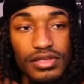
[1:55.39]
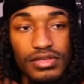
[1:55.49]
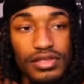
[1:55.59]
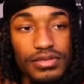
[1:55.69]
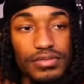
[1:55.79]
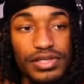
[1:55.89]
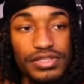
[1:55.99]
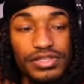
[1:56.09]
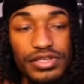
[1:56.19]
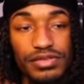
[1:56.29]
But
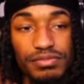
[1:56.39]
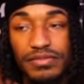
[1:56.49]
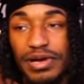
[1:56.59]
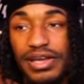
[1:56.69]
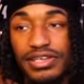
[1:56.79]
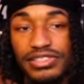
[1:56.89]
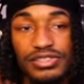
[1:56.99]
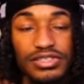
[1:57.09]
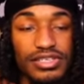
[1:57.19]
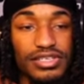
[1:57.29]
even my
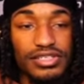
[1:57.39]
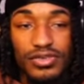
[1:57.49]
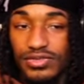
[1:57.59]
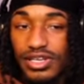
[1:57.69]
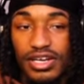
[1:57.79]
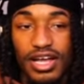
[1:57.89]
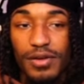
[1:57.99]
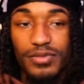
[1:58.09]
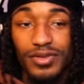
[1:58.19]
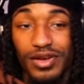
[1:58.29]
answer, don't try to
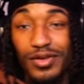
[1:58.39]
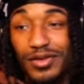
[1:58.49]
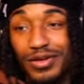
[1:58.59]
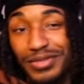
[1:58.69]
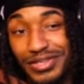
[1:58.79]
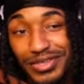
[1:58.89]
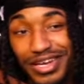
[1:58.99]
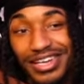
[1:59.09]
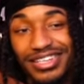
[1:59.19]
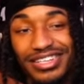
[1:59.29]
copy like, oh, I'm gonna do
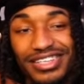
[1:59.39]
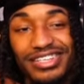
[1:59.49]
that.